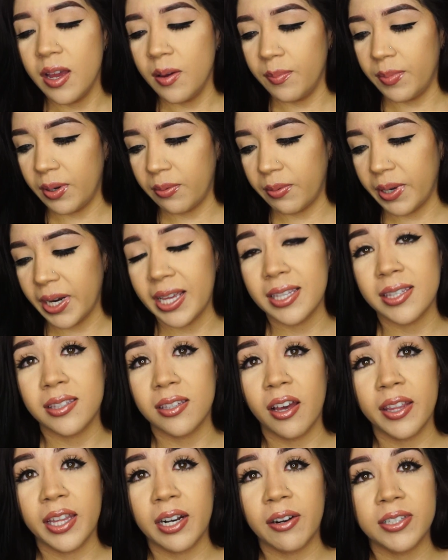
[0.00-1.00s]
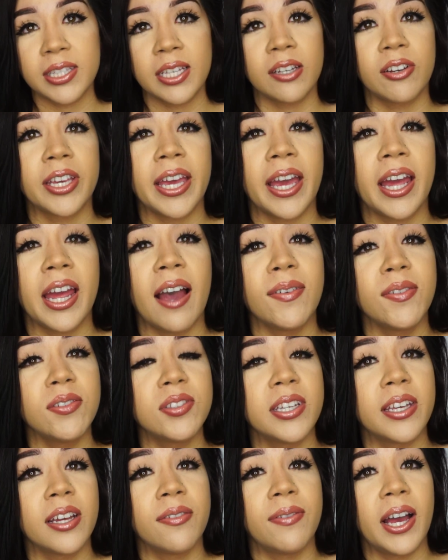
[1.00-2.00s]
But when I saw that, I was like, okay, I have to
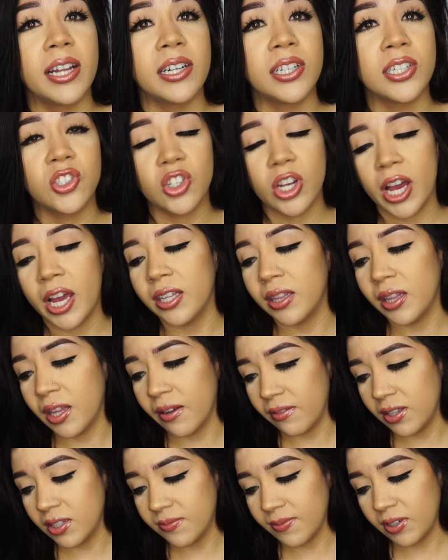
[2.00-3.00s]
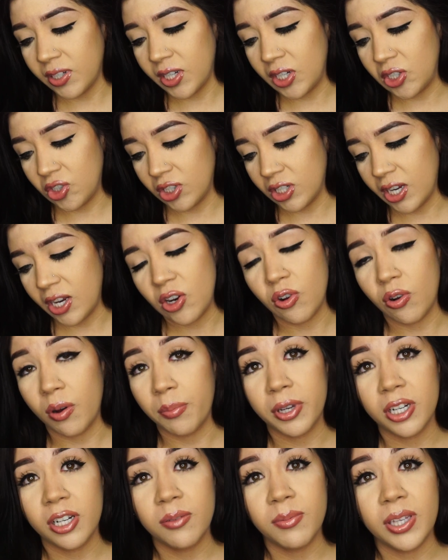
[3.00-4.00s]
take advantage. I love this foundation. I know
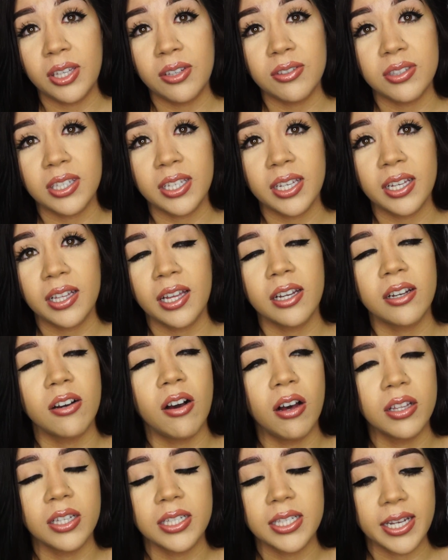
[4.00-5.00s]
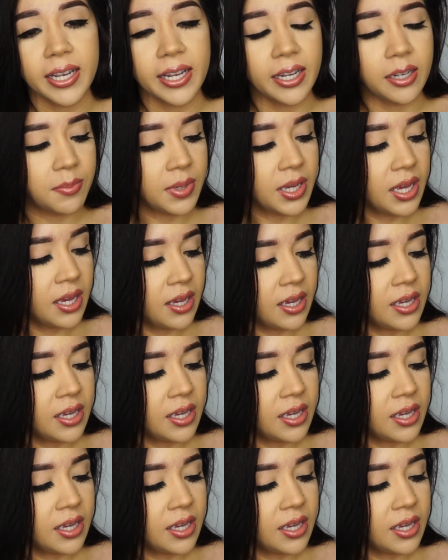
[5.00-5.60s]
I'm going to be using it like all the time.